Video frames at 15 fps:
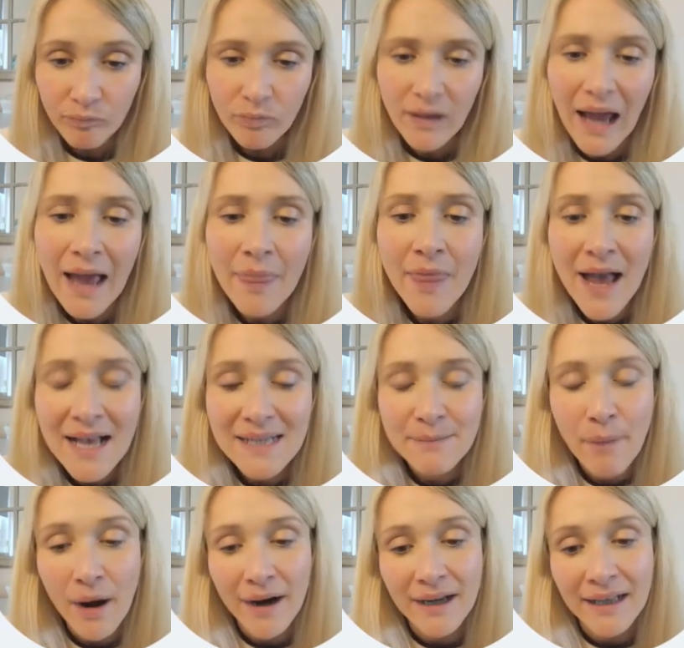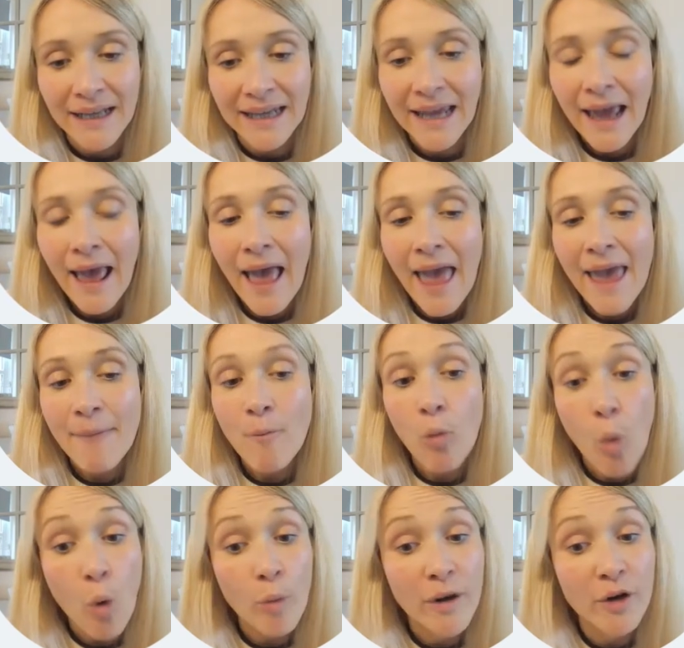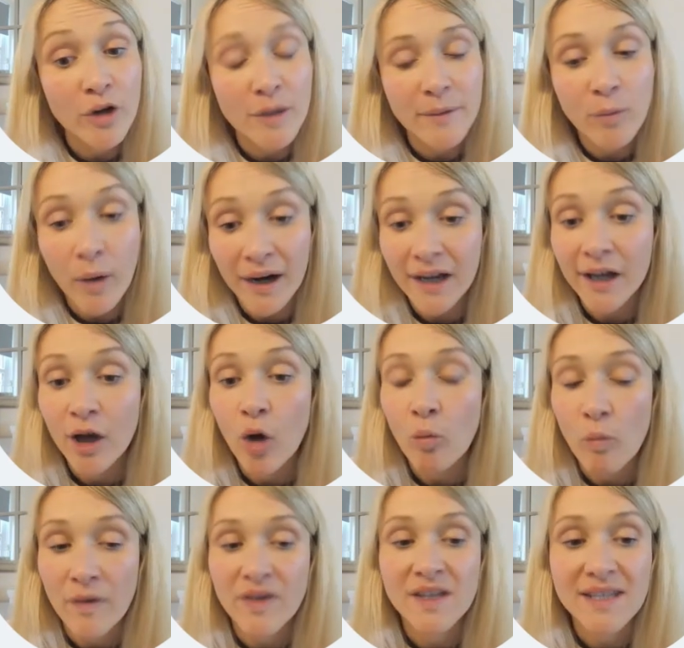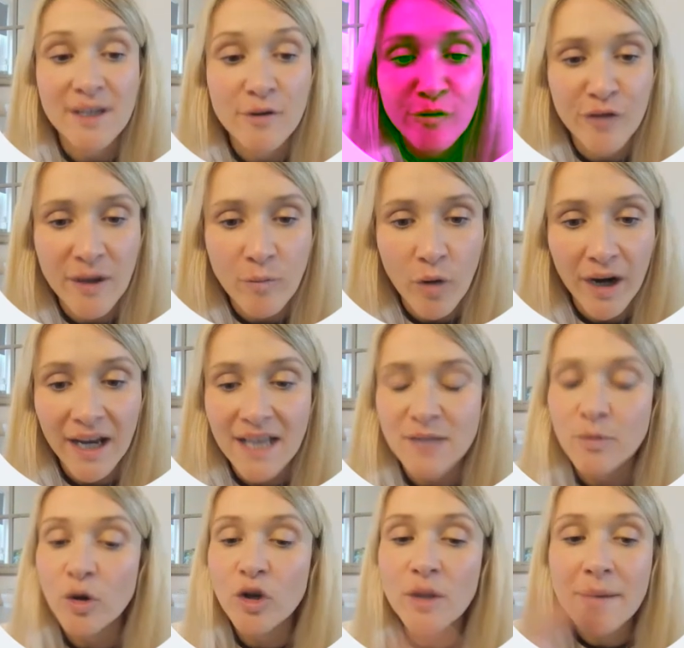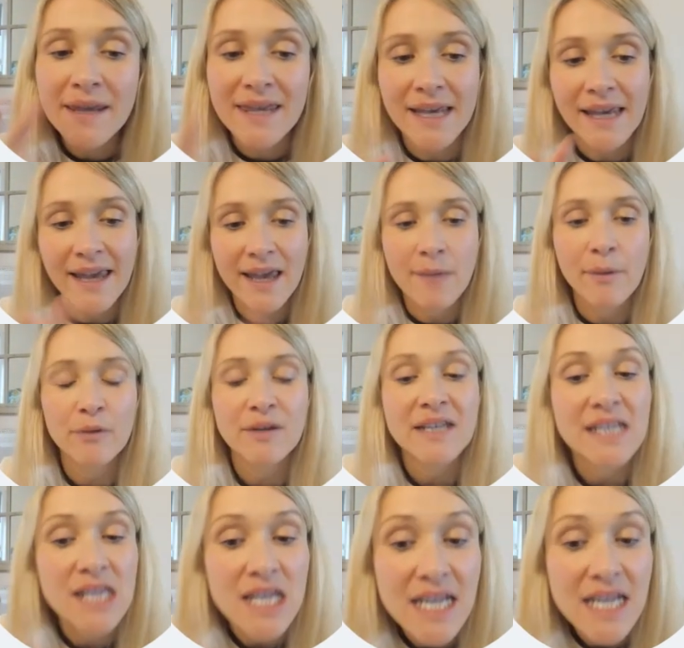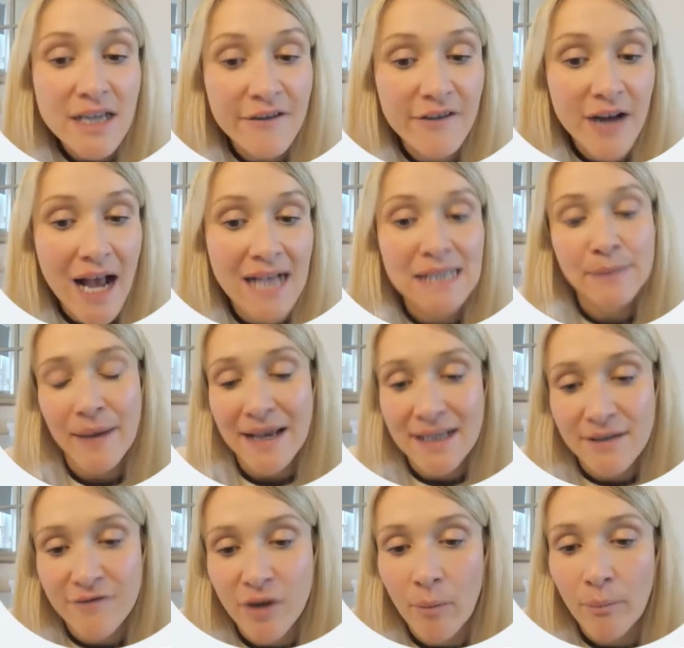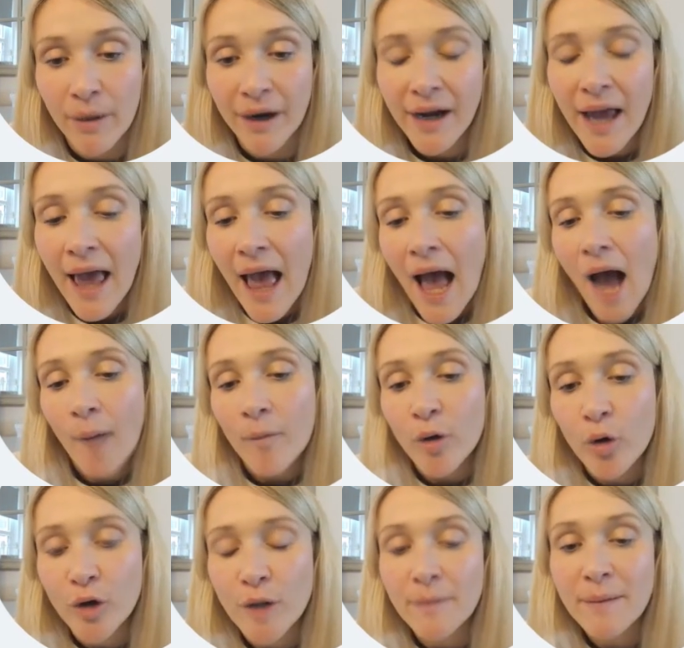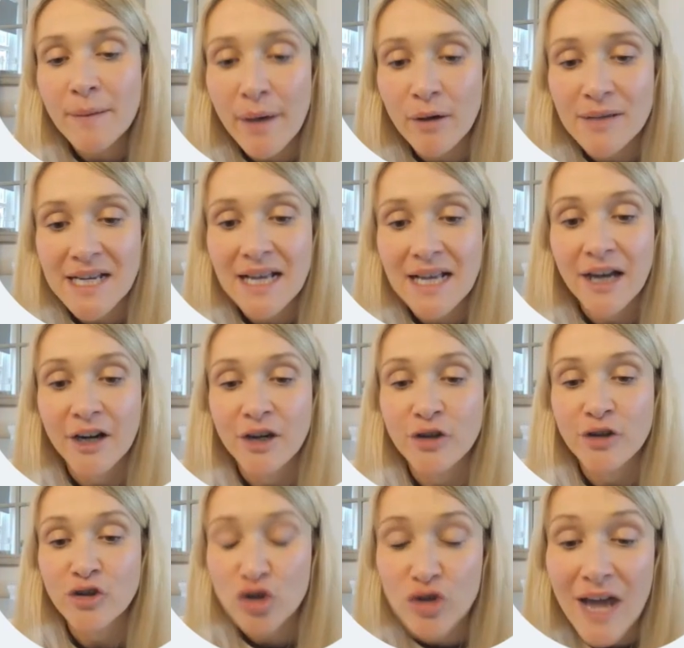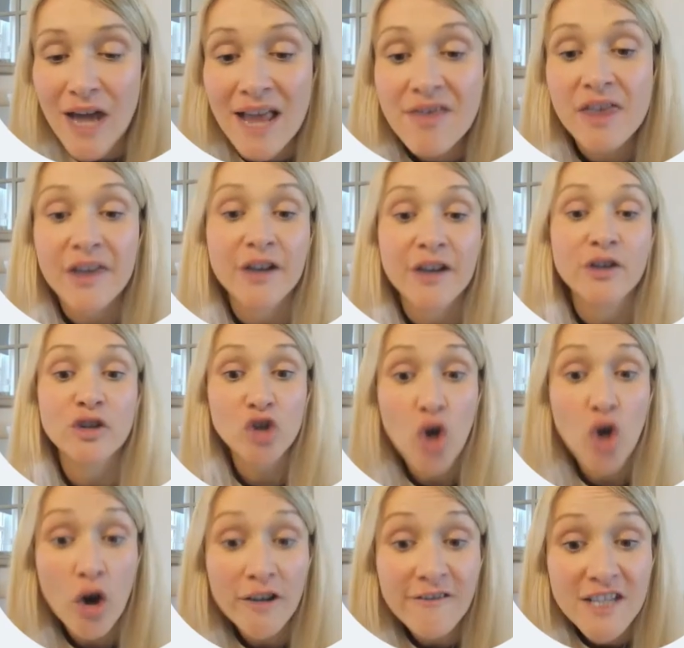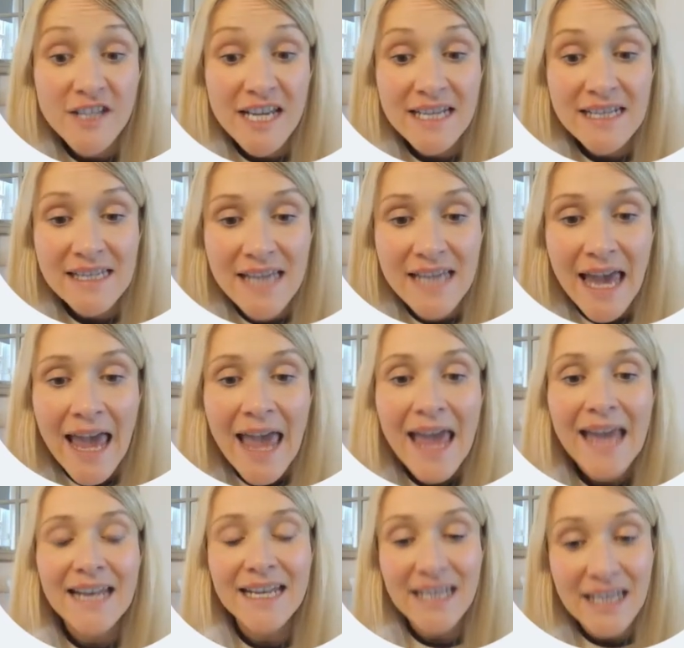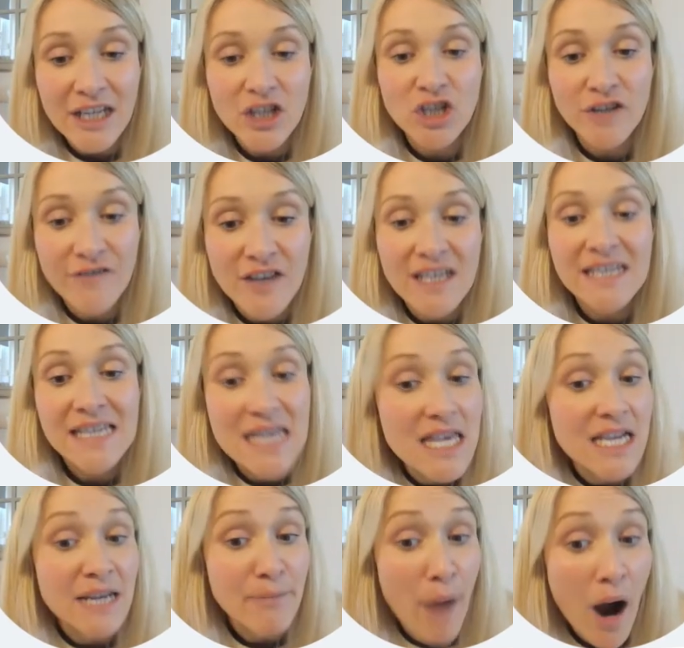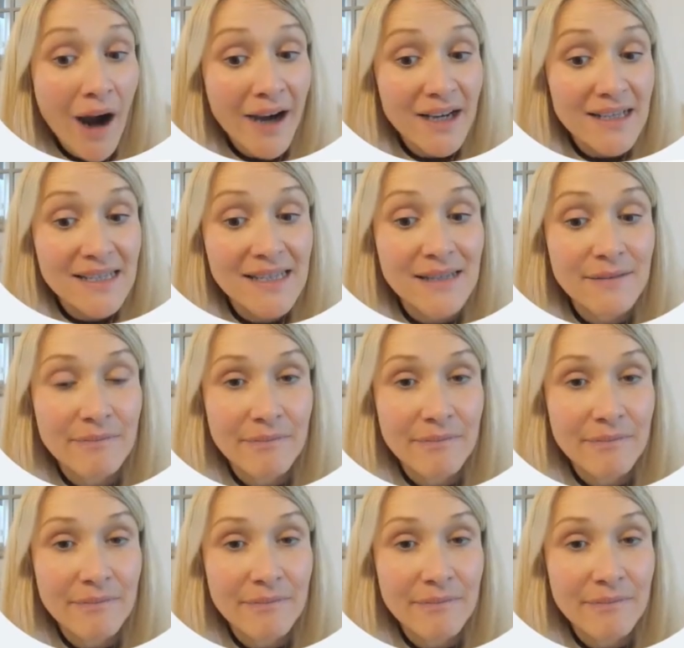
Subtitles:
And that's partly what we're going to be working on with the SEAL framework, is we're going to be thinking about these 3 different aspects of number, and we're going to be building learners' strength, learners' confidence in each of these 3 parts.